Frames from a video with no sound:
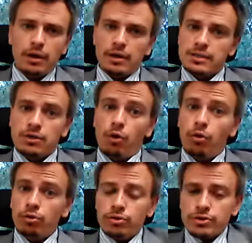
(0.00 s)
And so
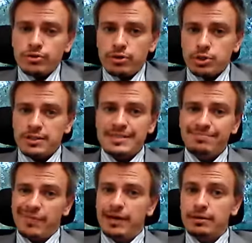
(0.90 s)
all those regions
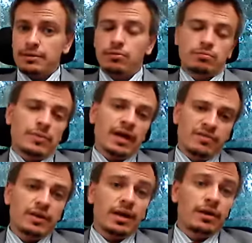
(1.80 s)
might, I
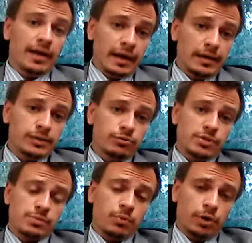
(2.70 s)
think, are likely to
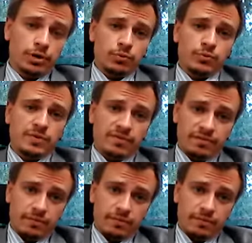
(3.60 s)
respond with